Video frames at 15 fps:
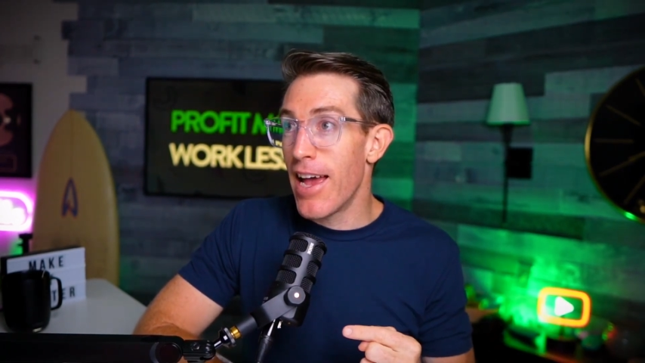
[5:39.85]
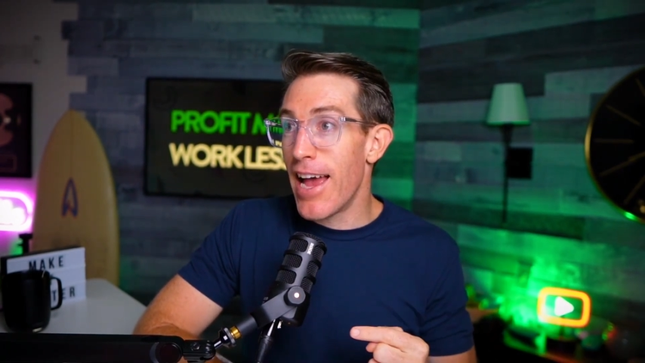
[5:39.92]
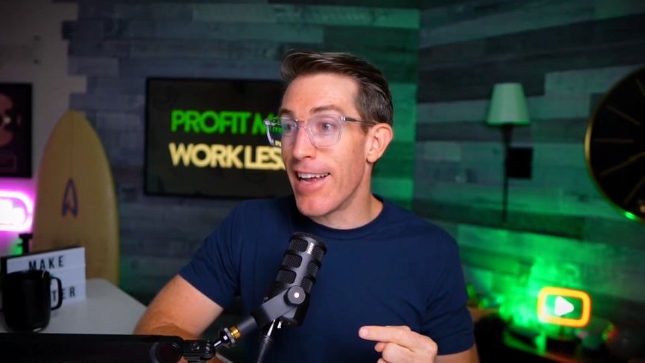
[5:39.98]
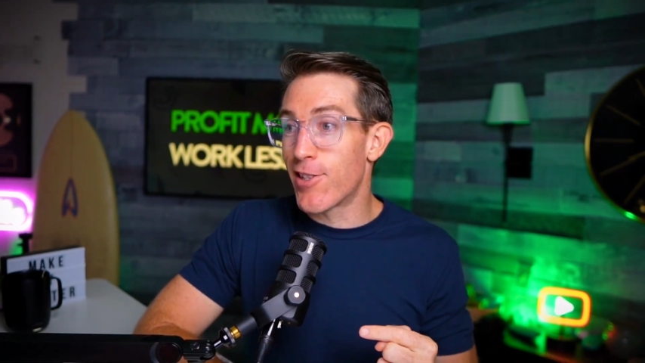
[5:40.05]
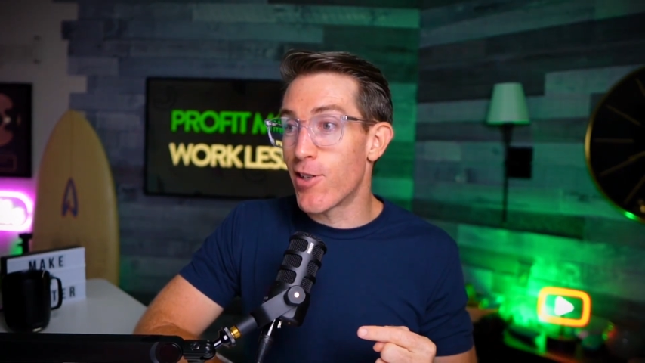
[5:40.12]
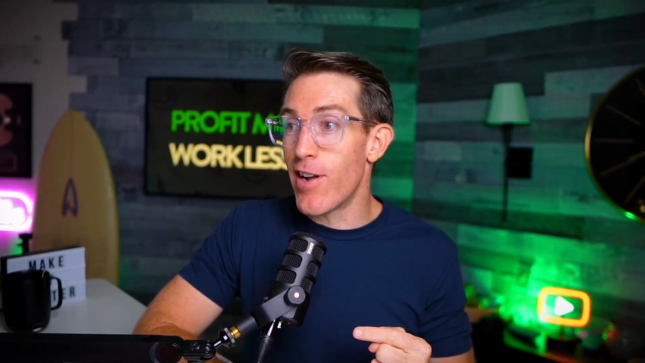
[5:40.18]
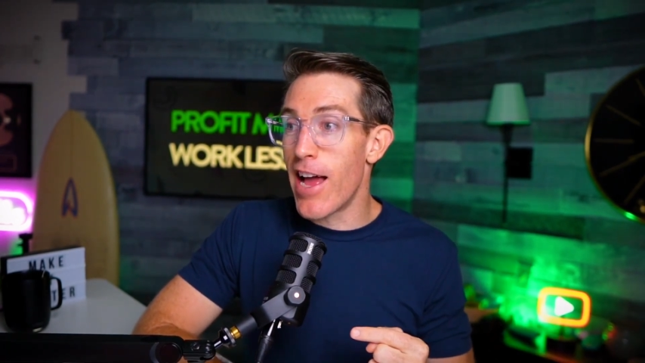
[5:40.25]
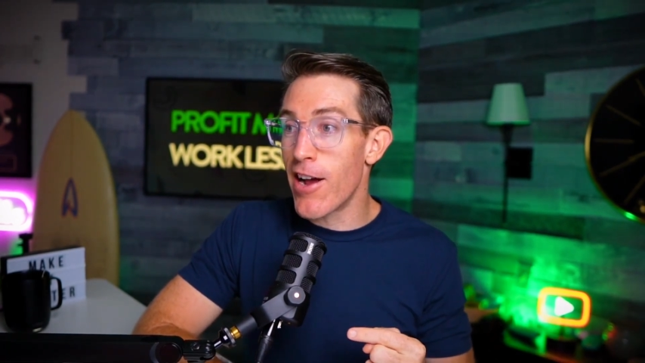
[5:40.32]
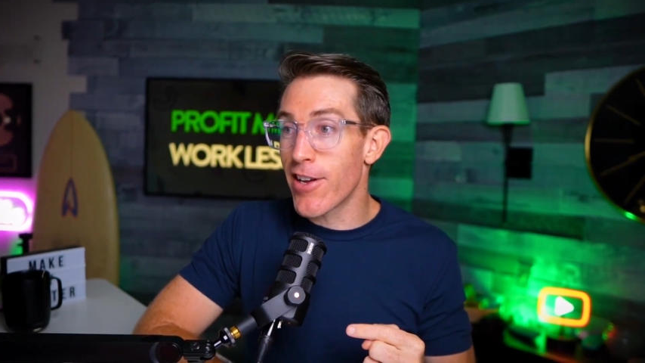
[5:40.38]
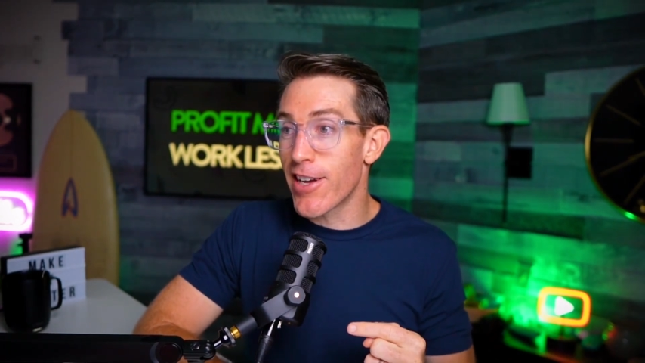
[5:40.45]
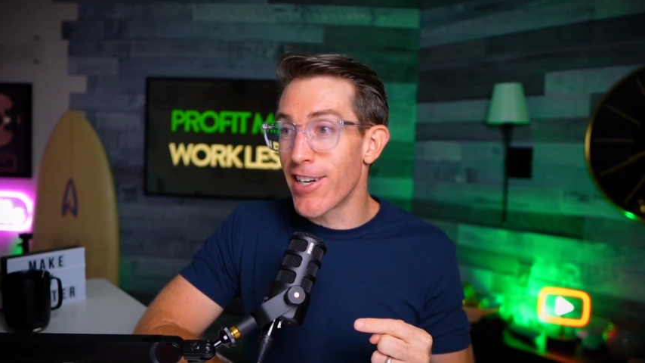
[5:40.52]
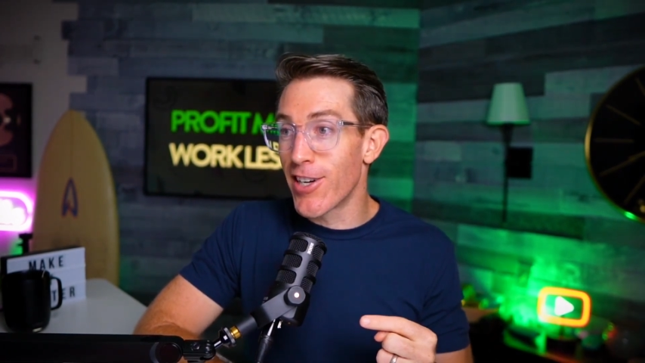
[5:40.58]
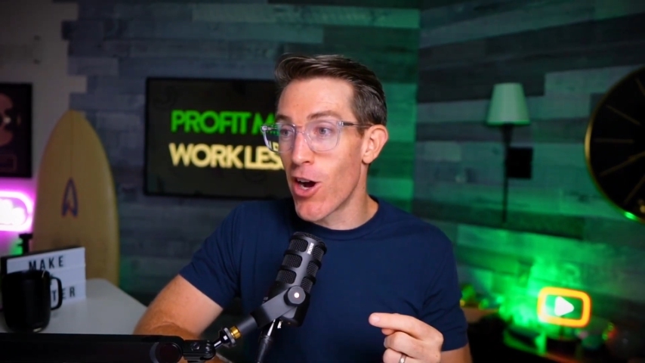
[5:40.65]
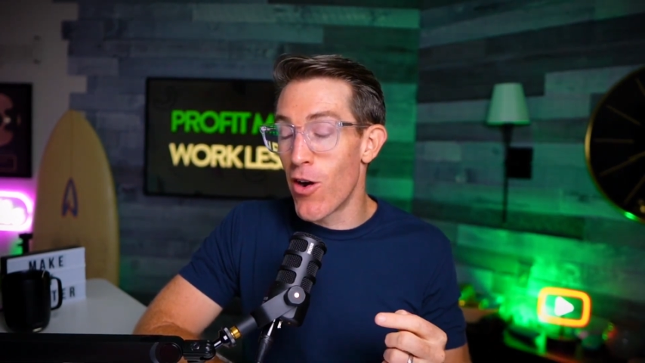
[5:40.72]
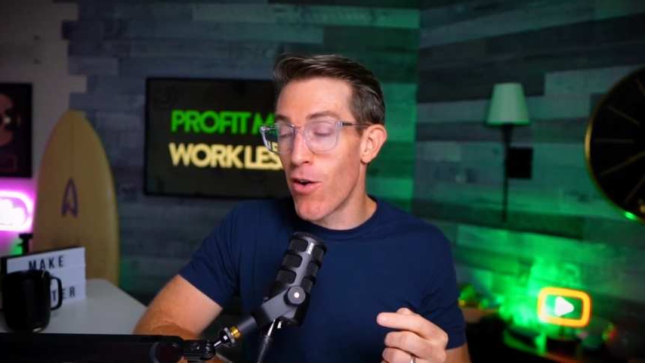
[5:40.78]
And so now you
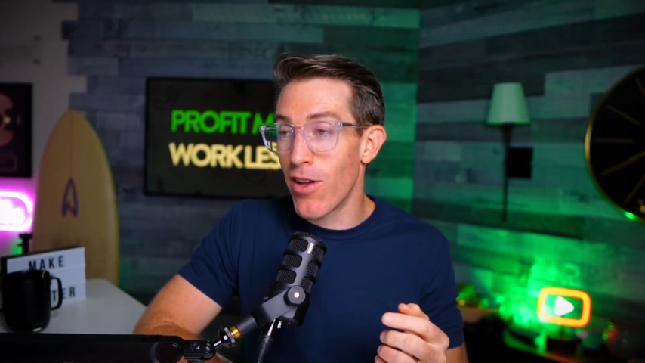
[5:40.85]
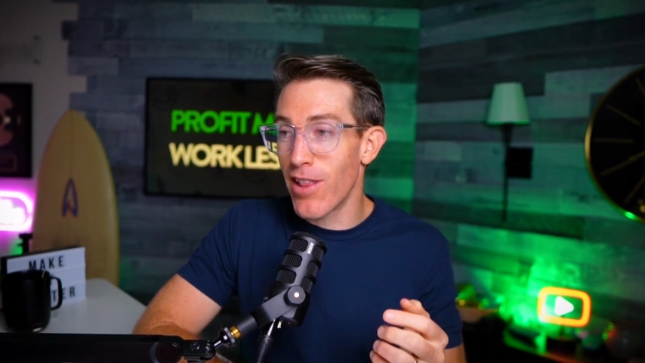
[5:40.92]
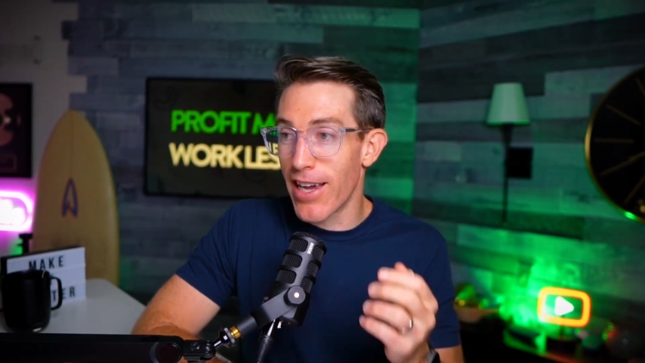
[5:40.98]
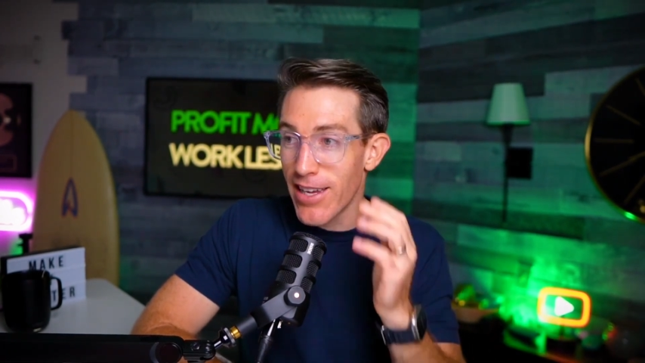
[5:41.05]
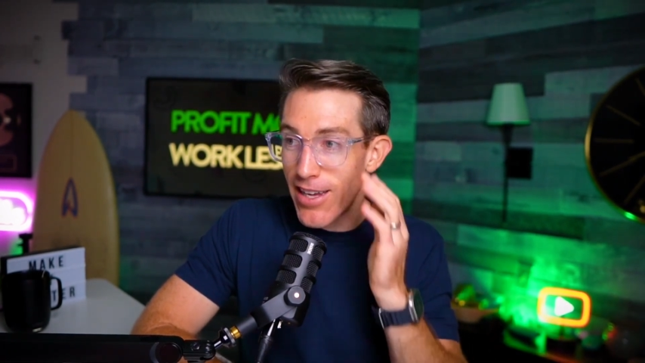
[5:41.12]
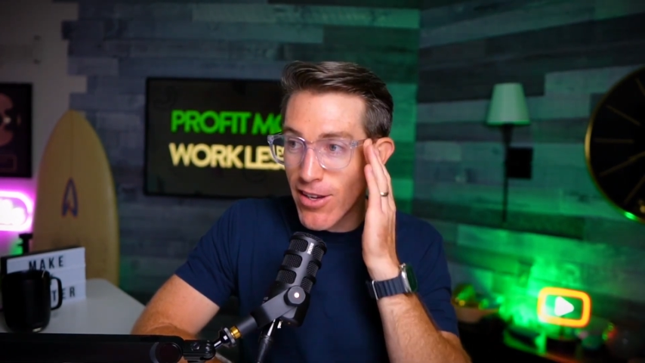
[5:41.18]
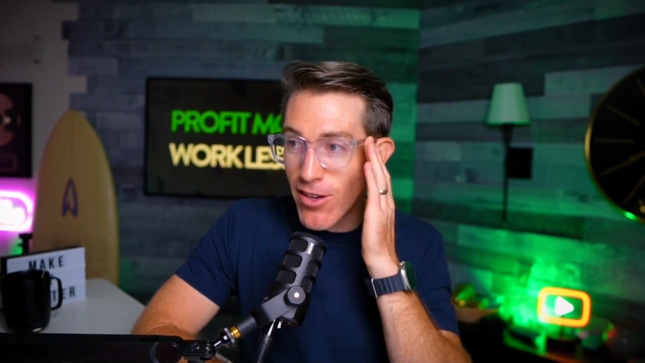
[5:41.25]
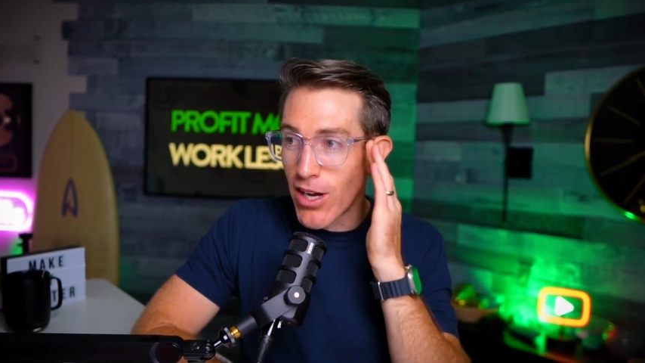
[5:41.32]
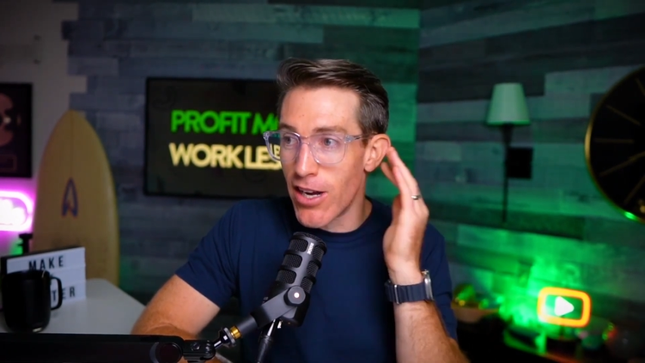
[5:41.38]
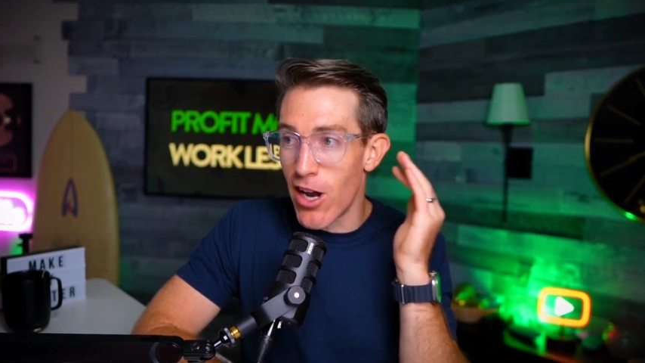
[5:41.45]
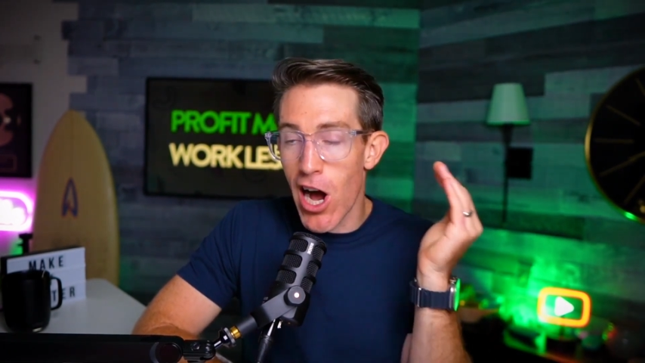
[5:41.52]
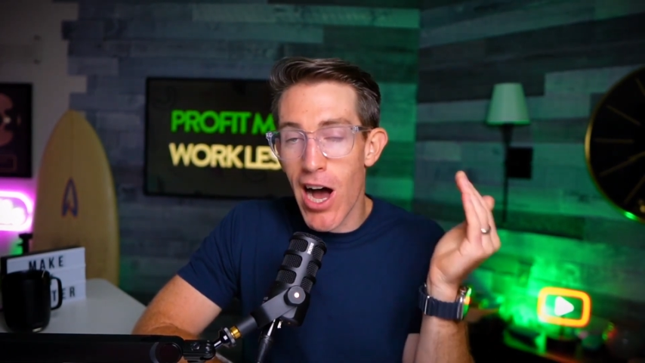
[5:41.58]
can go, like, you can